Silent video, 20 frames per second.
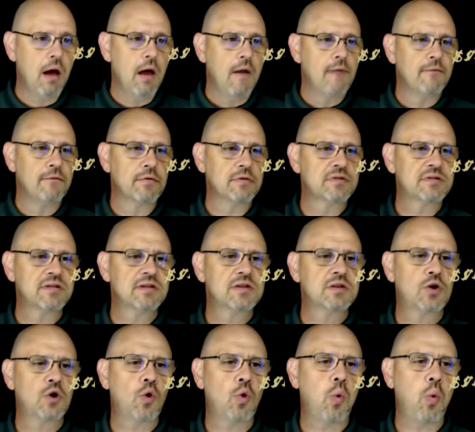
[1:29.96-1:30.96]
Versus
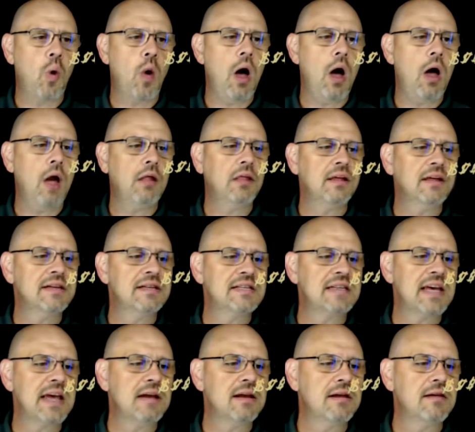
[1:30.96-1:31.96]

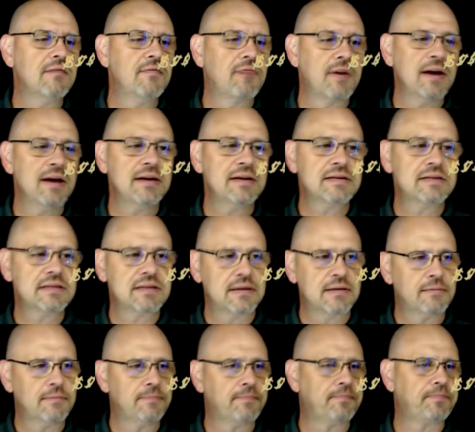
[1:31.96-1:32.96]
qualitative risk,
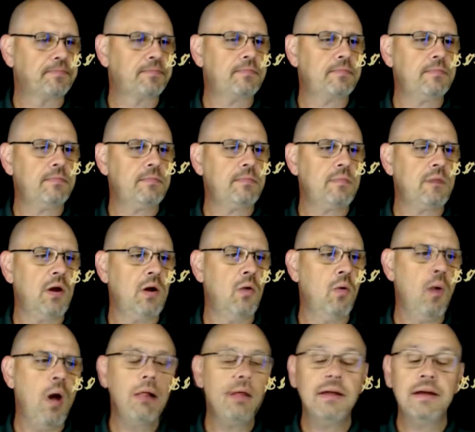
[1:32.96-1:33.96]

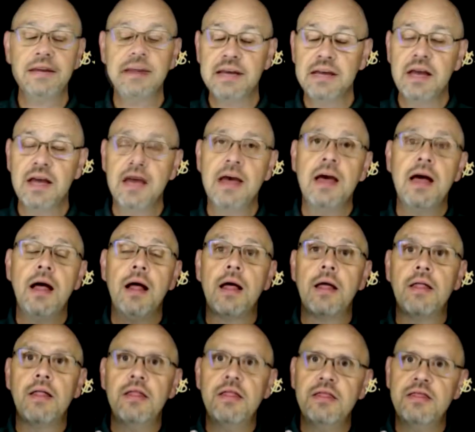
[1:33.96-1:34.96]
quality,
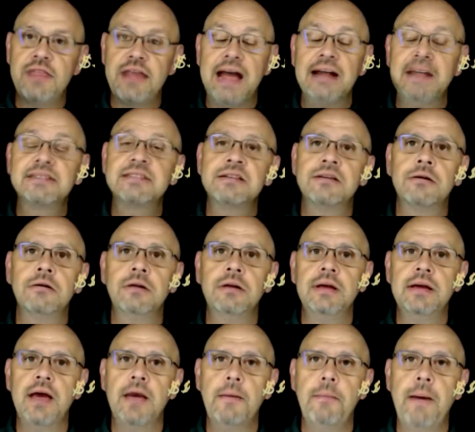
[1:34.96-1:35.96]
that's
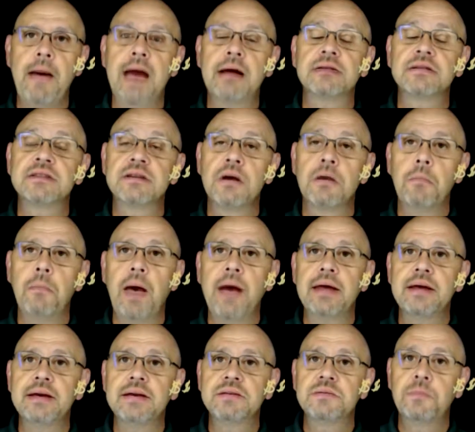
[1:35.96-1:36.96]
literally about
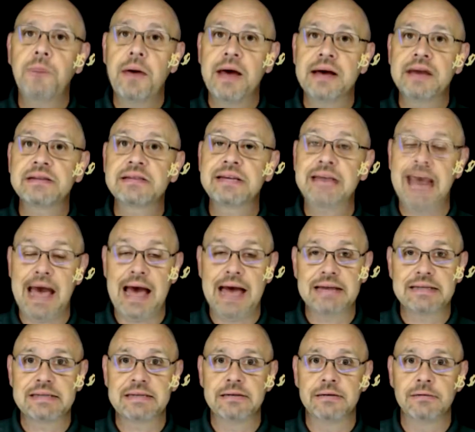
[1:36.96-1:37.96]
somebody's best
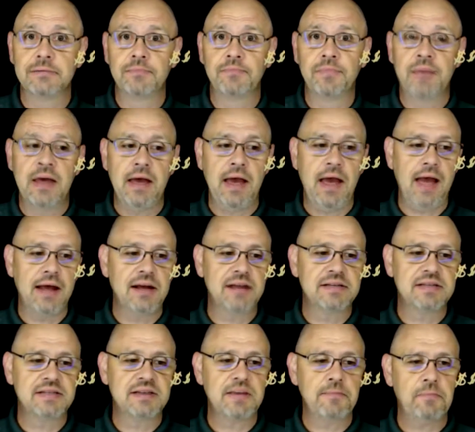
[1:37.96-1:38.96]
guess.
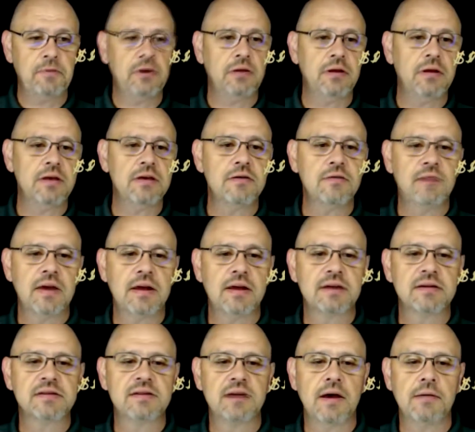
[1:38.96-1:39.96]
It's typically you get a
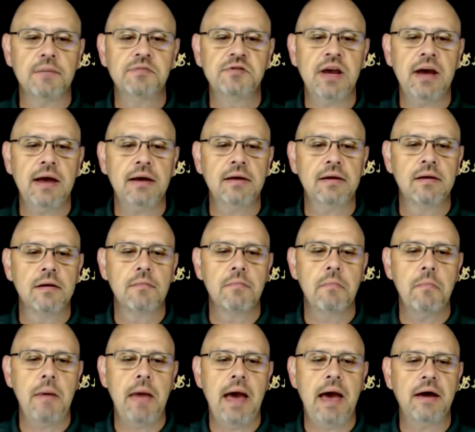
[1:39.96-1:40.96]
subject
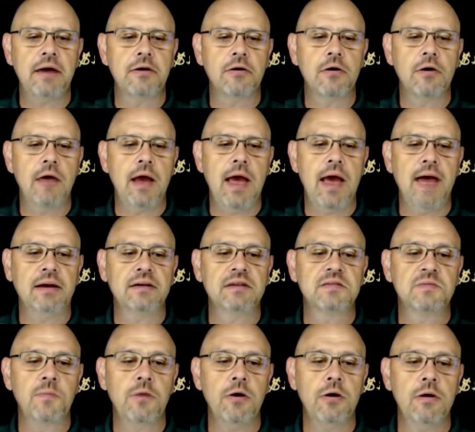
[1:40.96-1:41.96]
matter
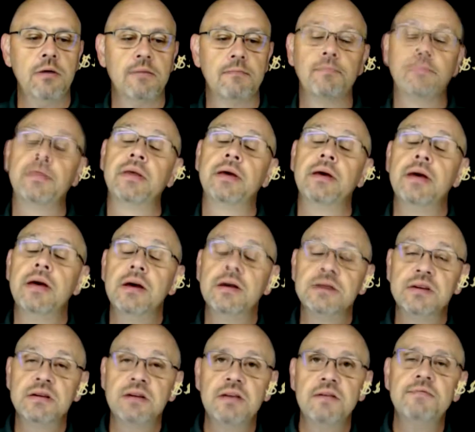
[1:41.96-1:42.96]
expert
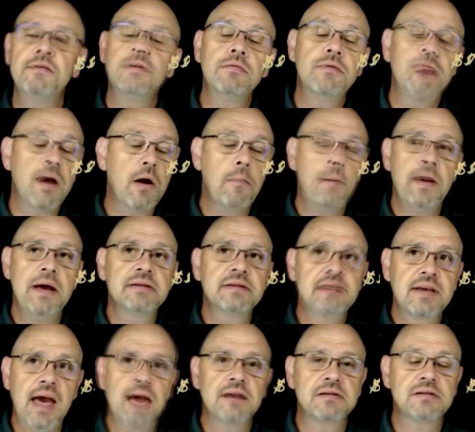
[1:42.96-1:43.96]
to give you their best
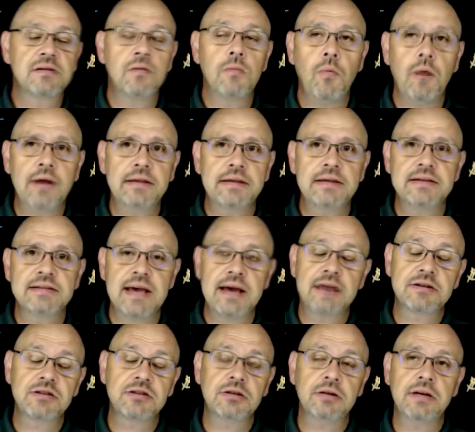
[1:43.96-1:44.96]
guess on what this
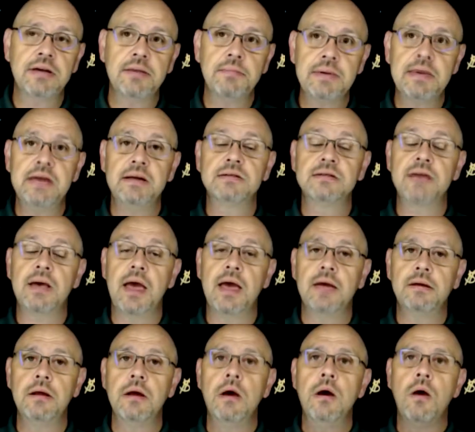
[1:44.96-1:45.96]
actually means and